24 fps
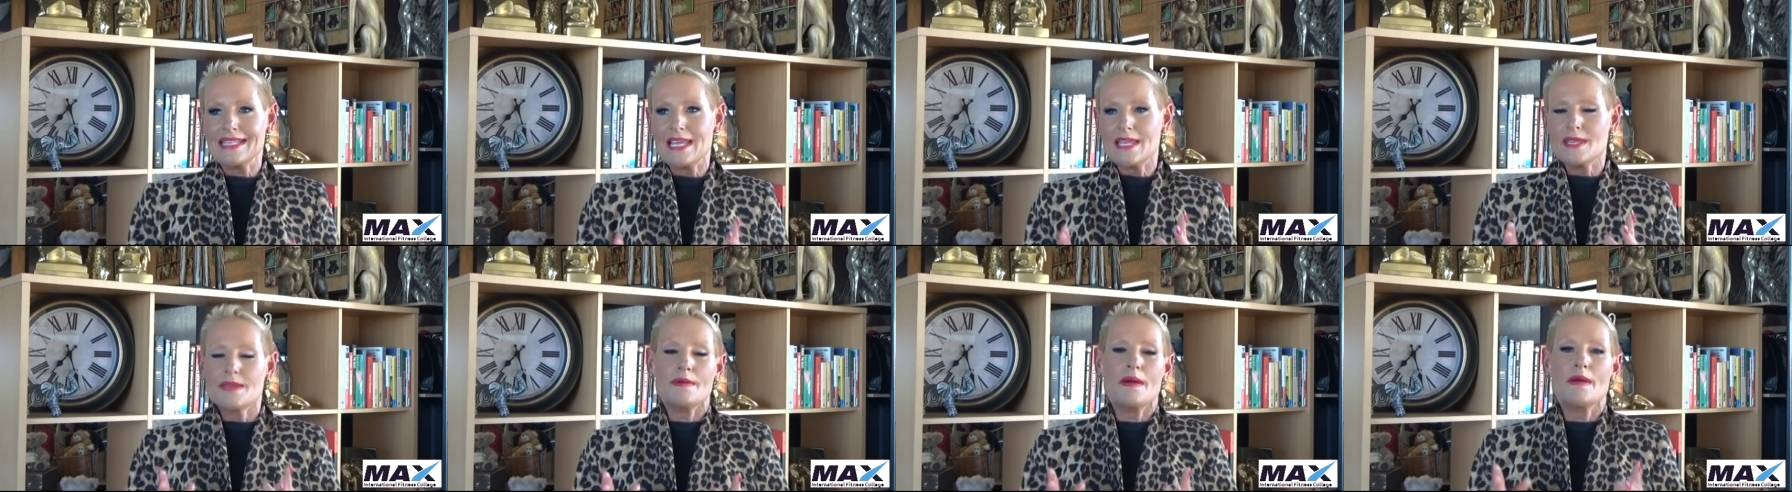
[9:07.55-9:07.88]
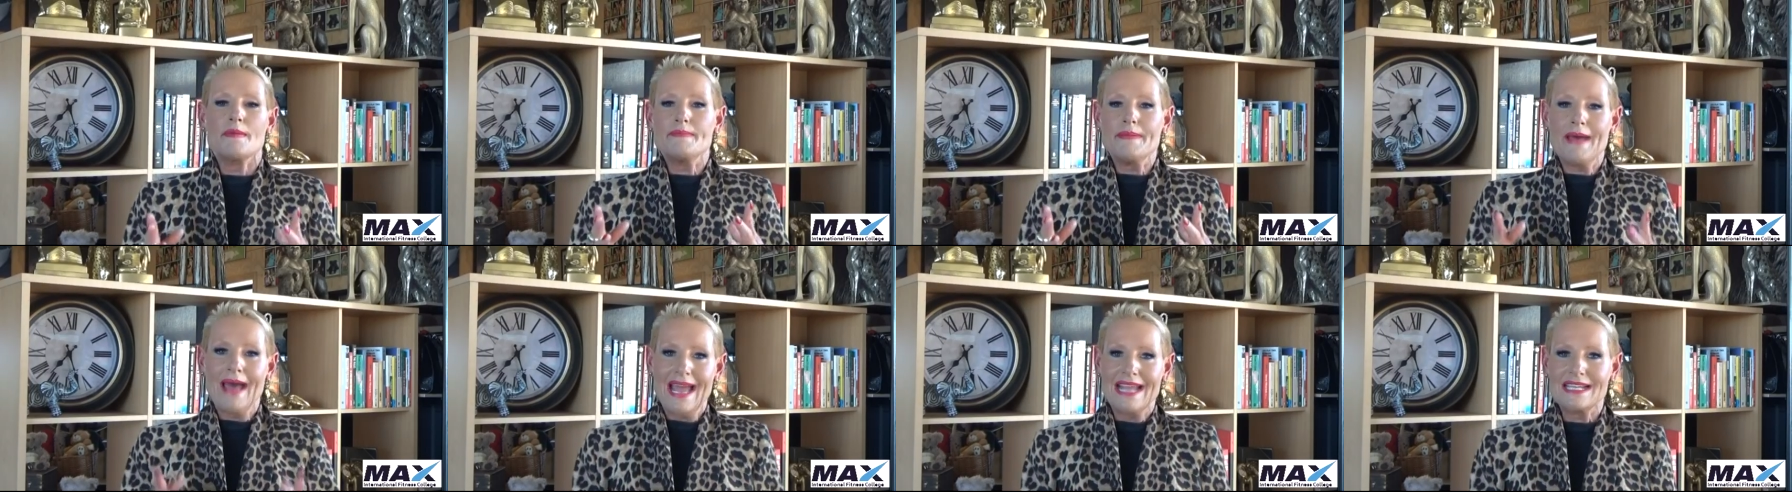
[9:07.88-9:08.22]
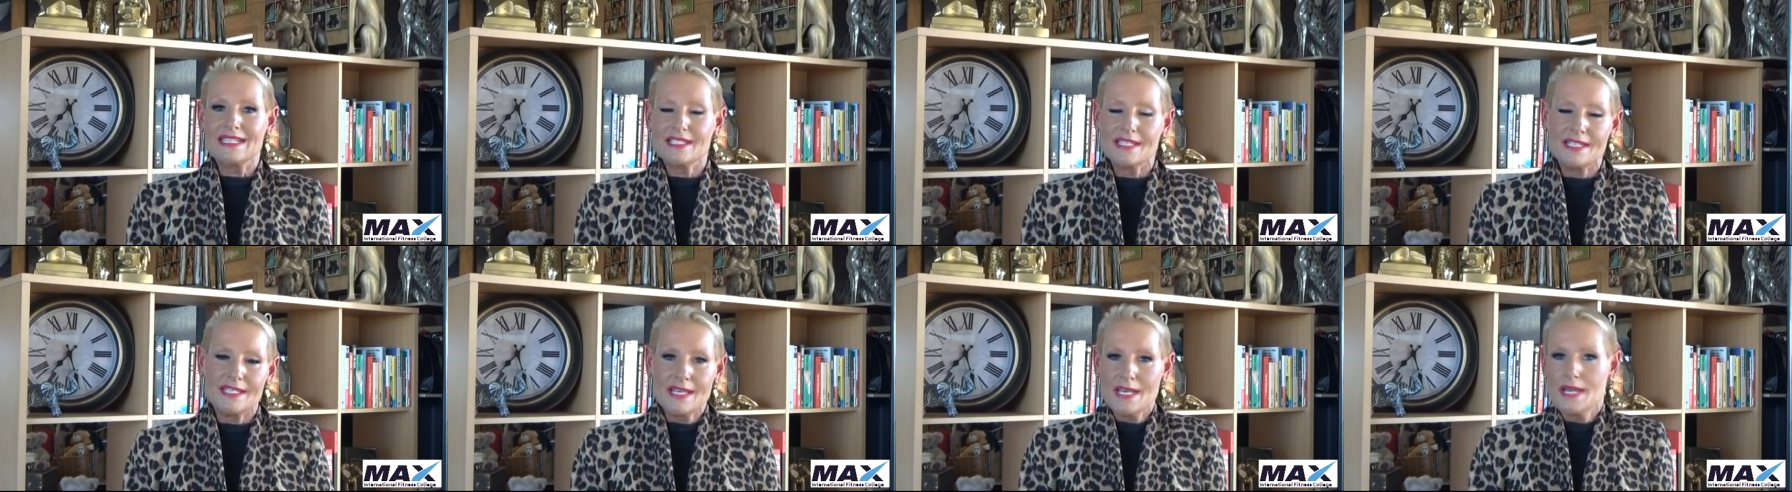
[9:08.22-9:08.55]
that you are
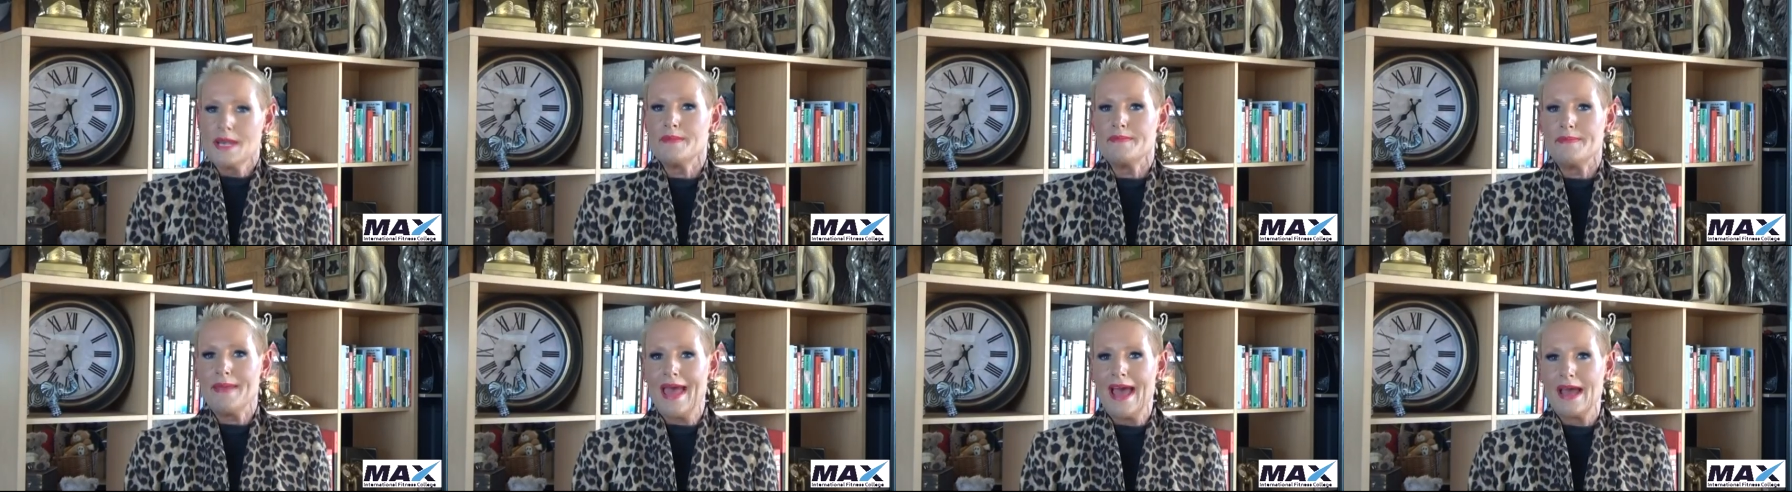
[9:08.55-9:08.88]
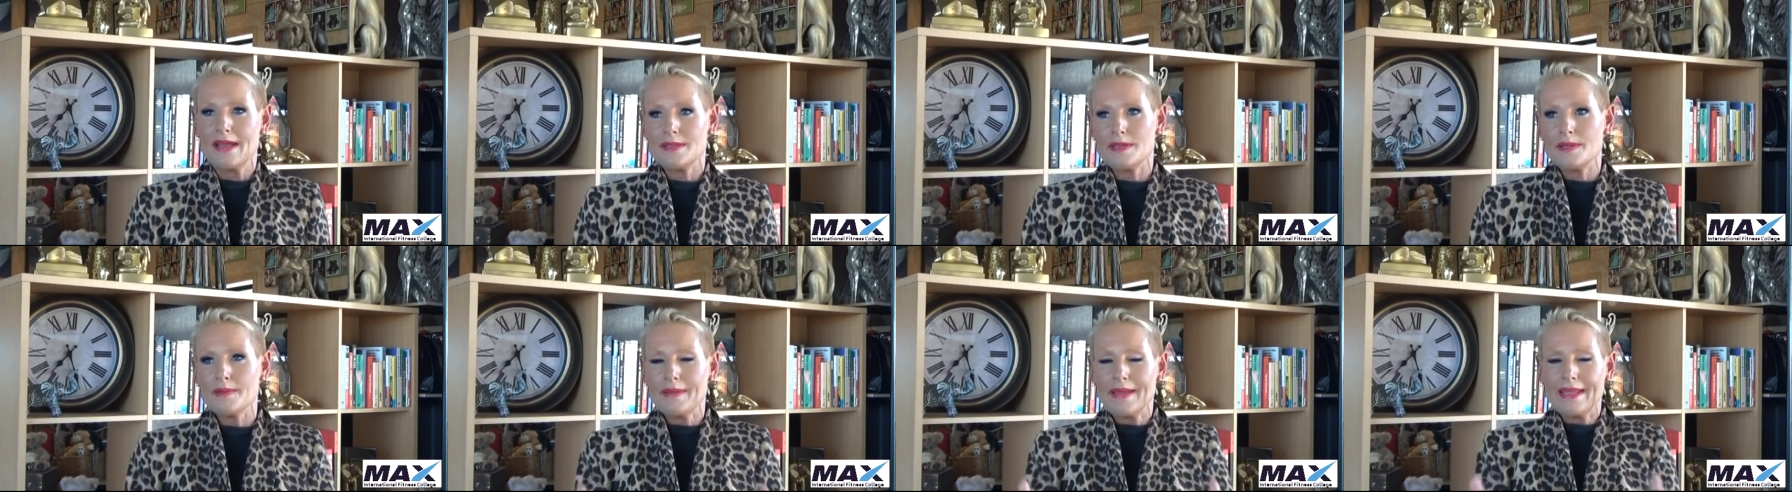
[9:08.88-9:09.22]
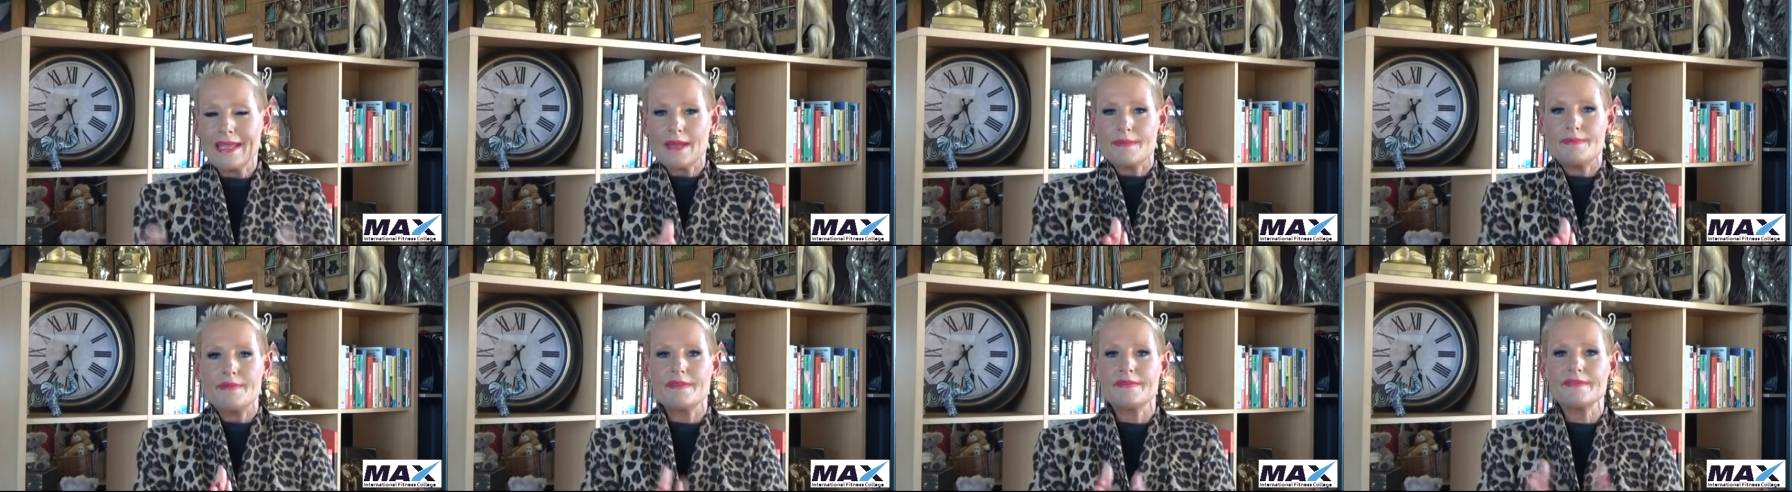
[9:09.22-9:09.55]
passionate about and you
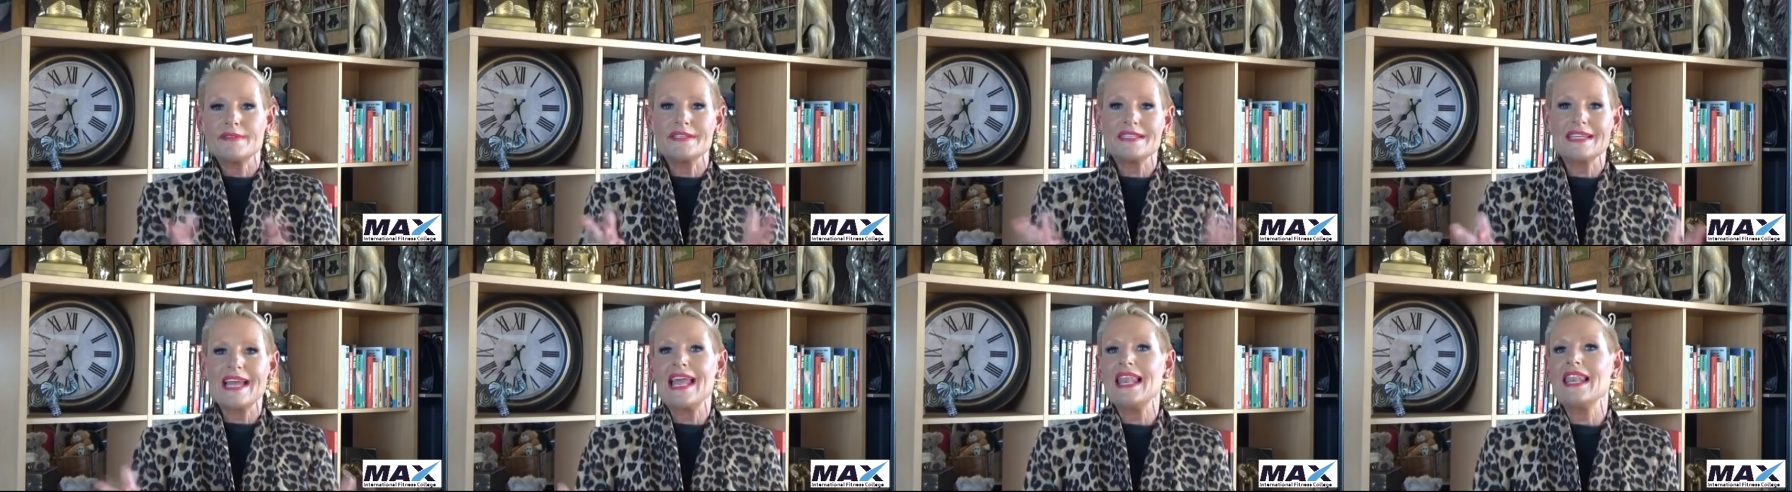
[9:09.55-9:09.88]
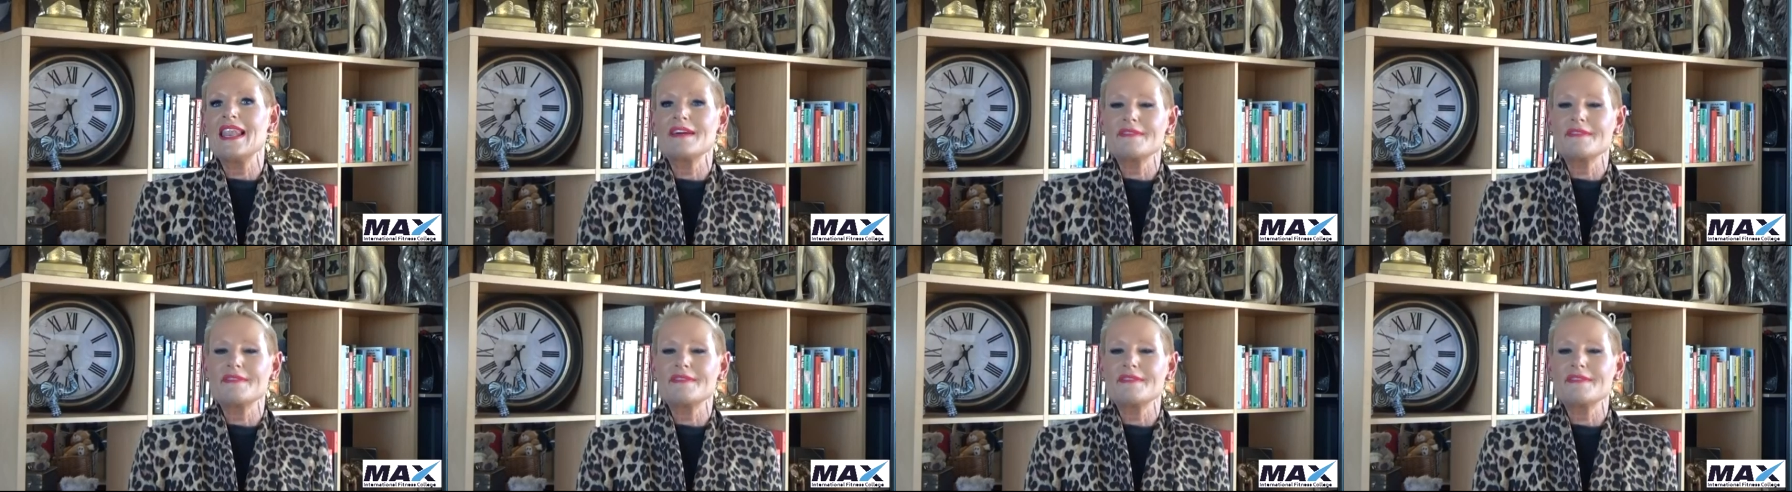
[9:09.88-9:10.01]
wake up every day